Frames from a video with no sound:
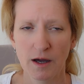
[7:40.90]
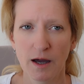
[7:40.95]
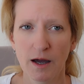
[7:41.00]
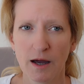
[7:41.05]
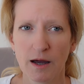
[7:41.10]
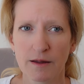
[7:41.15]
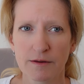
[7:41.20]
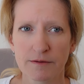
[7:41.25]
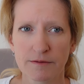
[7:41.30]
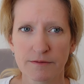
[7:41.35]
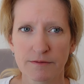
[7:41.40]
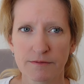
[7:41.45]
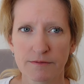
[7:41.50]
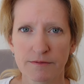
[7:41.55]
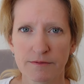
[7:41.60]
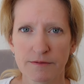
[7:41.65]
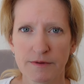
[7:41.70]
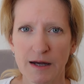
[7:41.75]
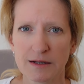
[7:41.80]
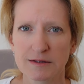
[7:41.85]
And
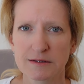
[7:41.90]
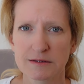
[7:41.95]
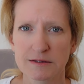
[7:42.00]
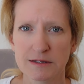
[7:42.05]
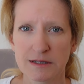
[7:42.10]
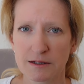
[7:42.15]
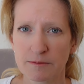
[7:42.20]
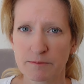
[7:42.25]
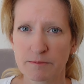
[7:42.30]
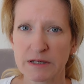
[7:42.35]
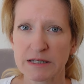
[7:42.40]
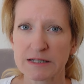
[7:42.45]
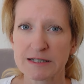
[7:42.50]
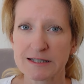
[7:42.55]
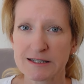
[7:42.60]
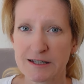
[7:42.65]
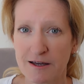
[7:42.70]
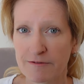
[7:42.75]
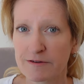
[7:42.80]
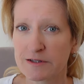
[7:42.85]
that can be
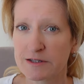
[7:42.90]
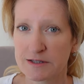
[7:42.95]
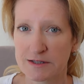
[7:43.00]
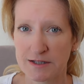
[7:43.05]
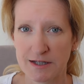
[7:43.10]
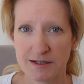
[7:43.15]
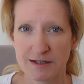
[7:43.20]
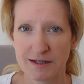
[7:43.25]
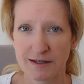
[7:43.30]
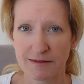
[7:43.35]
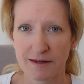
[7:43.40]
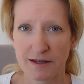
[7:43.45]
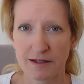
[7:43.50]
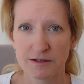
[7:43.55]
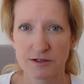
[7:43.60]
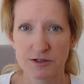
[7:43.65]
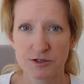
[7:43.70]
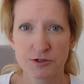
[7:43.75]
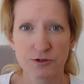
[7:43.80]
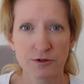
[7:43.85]
devastating
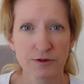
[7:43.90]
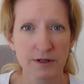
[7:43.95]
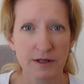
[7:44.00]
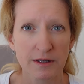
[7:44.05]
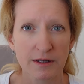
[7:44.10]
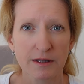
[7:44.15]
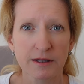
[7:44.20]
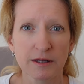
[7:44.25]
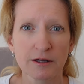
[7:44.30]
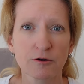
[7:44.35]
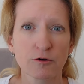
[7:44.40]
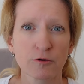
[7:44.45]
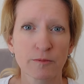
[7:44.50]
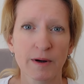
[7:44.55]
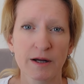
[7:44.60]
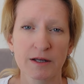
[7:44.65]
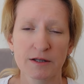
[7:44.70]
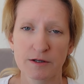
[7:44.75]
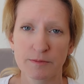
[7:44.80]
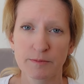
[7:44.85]
then to the ego
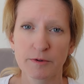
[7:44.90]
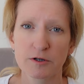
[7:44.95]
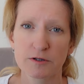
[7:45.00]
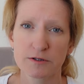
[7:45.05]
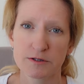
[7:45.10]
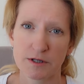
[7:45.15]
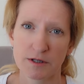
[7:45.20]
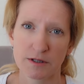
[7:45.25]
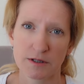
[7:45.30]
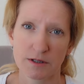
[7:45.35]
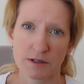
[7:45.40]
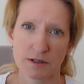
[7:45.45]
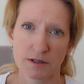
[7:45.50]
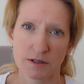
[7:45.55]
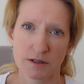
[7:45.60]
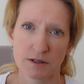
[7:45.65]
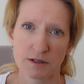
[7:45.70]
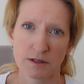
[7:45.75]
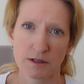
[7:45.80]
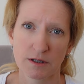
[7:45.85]
minded person,
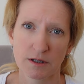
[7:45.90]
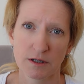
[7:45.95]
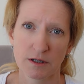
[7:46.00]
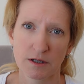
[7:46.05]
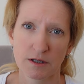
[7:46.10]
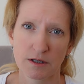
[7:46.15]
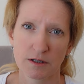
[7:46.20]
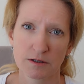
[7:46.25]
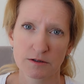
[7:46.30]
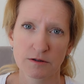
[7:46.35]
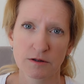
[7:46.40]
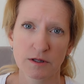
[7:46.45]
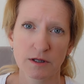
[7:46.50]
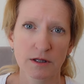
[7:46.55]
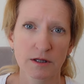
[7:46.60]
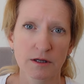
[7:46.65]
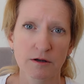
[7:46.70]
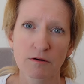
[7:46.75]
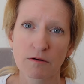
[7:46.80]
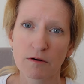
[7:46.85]
to
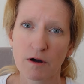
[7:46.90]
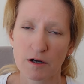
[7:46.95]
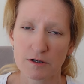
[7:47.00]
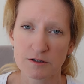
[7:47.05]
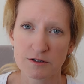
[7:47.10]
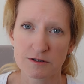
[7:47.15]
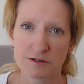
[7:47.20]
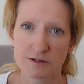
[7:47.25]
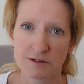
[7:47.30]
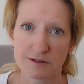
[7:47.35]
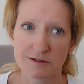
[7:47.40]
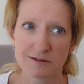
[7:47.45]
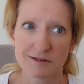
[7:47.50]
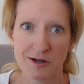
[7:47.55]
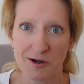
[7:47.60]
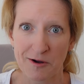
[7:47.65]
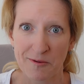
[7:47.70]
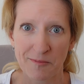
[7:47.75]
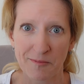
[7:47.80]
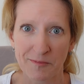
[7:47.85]
the ego consciousness
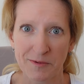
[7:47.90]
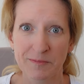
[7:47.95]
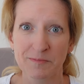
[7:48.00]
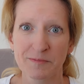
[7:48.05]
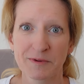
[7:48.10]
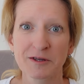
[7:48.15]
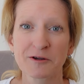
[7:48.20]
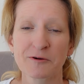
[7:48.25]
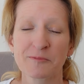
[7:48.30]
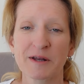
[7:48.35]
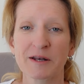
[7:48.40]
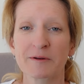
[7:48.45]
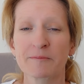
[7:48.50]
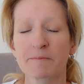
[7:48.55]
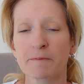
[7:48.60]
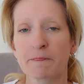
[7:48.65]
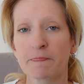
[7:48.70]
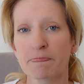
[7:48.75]
human.